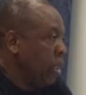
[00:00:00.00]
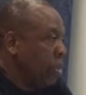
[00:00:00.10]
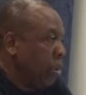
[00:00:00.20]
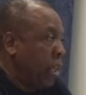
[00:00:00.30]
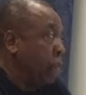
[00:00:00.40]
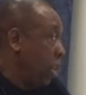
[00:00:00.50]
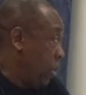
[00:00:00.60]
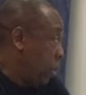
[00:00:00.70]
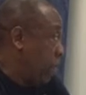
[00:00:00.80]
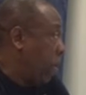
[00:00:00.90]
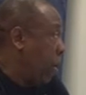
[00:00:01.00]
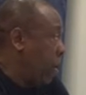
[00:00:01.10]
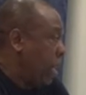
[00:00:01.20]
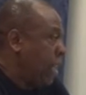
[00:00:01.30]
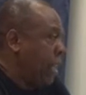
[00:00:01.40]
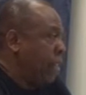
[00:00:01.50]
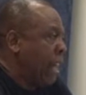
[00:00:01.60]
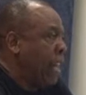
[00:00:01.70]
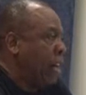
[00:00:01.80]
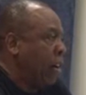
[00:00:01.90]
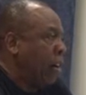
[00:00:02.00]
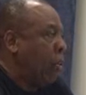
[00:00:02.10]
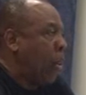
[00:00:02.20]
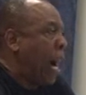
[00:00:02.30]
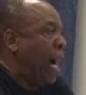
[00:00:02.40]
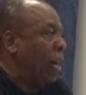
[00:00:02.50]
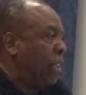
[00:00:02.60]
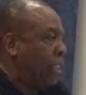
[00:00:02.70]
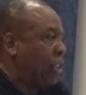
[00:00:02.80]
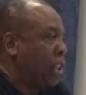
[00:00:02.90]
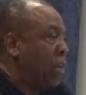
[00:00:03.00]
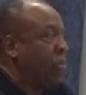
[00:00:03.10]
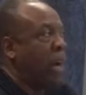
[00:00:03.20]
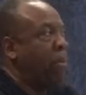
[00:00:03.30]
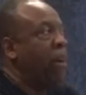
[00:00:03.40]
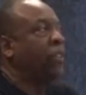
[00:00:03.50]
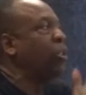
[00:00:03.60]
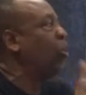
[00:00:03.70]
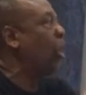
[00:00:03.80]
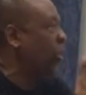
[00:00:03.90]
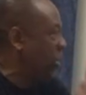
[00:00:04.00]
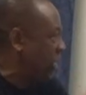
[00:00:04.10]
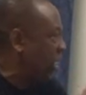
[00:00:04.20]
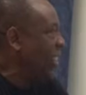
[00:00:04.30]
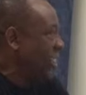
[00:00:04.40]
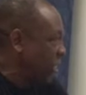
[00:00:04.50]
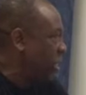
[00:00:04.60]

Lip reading: So they've done their part in that area while at the same time having to learn